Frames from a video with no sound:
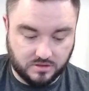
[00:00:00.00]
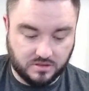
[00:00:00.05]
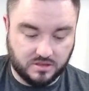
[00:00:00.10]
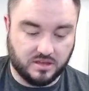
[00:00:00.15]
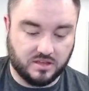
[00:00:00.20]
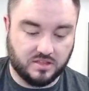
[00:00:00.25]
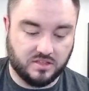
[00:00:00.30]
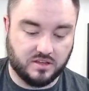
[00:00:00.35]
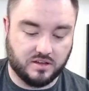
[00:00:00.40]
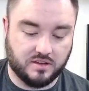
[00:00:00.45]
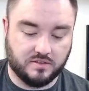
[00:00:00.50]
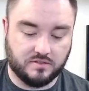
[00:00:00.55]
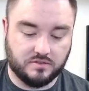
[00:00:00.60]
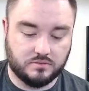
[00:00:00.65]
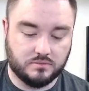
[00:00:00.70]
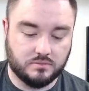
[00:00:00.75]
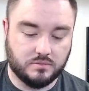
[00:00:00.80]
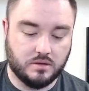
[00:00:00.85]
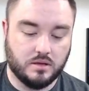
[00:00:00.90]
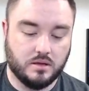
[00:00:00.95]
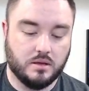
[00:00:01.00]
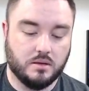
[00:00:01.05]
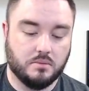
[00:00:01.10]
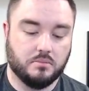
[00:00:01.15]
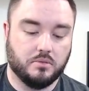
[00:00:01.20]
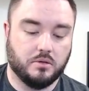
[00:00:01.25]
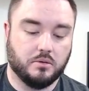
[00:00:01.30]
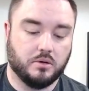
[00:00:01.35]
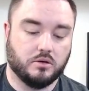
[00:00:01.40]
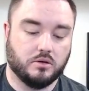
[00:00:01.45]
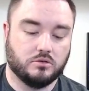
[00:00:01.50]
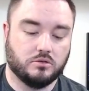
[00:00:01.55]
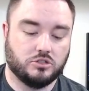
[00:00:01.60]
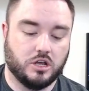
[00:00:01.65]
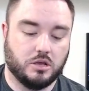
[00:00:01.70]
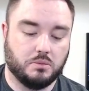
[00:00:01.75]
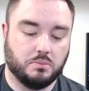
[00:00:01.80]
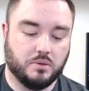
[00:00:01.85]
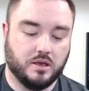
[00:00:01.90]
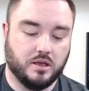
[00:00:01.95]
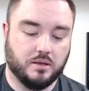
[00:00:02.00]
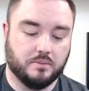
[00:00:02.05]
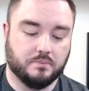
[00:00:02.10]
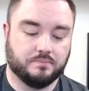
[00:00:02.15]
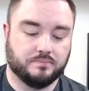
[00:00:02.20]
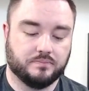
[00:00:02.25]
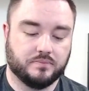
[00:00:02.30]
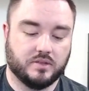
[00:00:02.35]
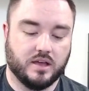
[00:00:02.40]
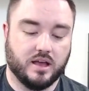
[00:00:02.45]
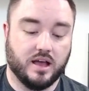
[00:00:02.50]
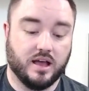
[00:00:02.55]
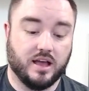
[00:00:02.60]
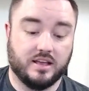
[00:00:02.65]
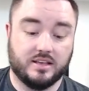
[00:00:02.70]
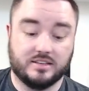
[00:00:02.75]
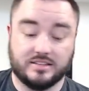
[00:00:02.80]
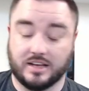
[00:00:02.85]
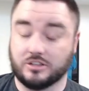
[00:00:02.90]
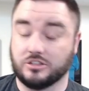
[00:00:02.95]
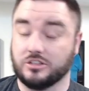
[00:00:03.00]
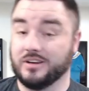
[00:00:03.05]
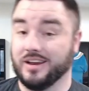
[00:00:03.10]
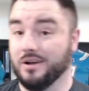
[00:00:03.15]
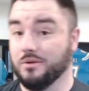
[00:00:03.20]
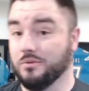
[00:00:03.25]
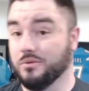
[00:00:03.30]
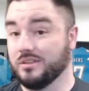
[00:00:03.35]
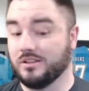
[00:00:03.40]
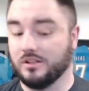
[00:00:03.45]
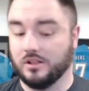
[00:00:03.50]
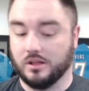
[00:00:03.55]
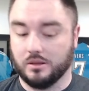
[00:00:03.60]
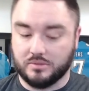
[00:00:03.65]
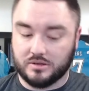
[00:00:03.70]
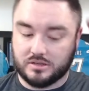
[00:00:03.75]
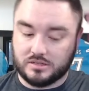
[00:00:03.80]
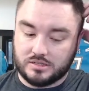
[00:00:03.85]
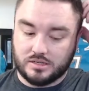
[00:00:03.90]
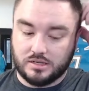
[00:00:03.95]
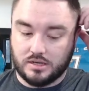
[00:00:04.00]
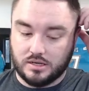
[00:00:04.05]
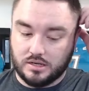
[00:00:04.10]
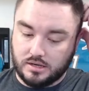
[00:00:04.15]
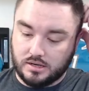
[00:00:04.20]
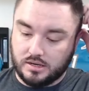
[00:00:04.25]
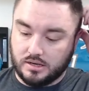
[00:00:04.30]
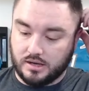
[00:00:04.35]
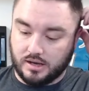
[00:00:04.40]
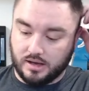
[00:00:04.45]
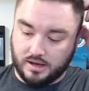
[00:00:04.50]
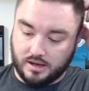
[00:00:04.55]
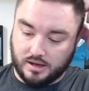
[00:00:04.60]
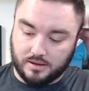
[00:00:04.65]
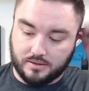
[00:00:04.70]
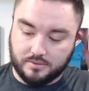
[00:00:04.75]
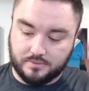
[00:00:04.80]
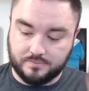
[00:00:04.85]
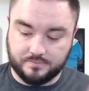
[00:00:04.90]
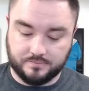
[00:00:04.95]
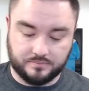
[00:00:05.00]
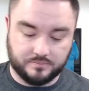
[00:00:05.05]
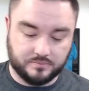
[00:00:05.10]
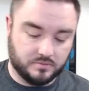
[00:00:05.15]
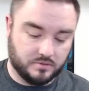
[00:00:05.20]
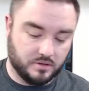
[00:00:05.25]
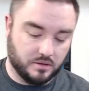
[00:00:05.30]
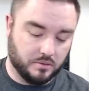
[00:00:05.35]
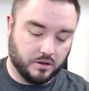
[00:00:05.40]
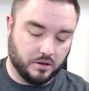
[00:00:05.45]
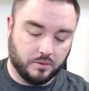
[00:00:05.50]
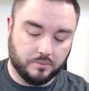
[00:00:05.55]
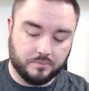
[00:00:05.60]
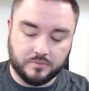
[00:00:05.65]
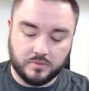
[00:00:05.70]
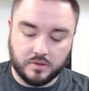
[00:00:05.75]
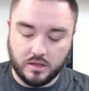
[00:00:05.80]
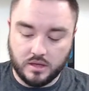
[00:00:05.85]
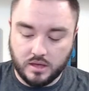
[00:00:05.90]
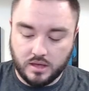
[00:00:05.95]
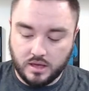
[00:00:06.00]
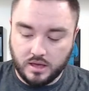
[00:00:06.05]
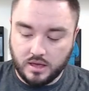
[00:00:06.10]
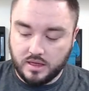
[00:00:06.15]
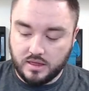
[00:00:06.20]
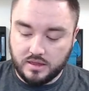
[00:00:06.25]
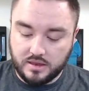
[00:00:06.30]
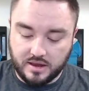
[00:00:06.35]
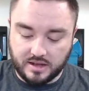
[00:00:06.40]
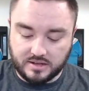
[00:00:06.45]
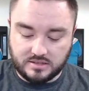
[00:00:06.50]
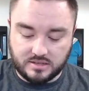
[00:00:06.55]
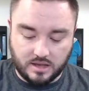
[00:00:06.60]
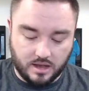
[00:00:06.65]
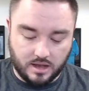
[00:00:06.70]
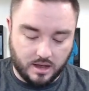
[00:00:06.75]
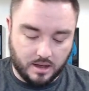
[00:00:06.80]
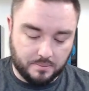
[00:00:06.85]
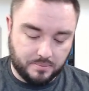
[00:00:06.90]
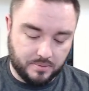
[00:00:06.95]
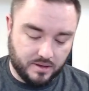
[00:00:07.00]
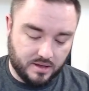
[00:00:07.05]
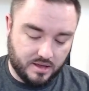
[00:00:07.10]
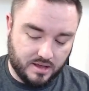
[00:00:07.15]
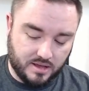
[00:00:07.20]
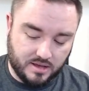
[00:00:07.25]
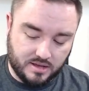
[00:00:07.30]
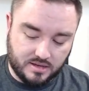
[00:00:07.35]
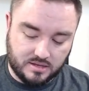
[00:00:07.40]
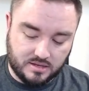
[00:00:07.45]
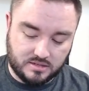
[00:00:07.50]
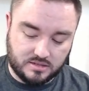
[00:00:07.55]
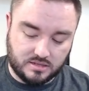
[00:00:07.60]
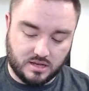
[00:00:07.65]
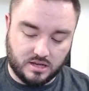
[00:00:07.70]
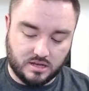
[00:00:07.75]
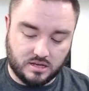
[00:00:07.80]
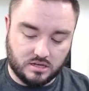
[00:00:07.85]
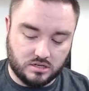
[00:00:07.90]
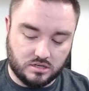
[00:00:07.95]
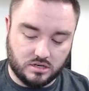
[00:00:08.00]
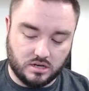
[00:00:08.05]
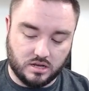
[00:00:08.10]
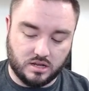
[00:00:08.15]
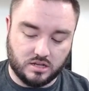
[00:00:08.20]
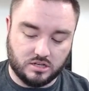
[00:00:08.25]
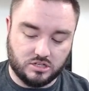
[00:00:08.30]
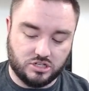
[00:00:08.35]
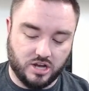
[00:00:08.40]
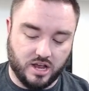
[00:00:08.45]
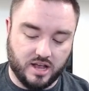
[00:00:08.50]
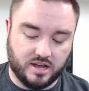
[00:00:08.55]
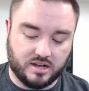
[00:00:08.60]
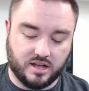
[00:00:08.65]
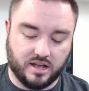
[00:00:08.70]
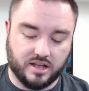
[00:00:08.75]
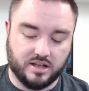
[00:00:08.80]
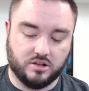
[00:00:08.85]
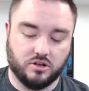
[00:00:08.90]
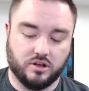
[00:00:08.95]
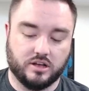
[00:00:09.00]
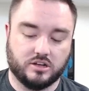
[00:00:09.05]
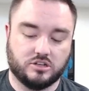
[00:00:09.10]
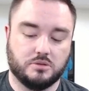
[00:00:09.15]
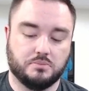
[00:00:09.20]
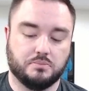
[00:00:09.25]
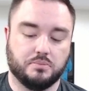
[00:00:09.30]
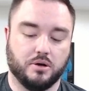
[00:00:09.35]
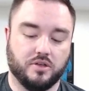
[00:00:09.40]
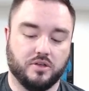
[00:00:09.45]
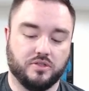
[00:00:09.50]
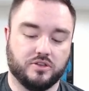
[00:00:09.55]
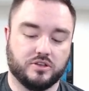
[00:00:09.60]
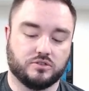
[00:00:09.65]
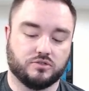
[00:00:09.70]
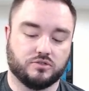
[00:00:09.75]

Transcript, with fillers: thing I can think of. There we go. Jake Bean. Uh, he's actually now with Columbus. Uh, there we go. Next up is Jack Eichel. I actually bought this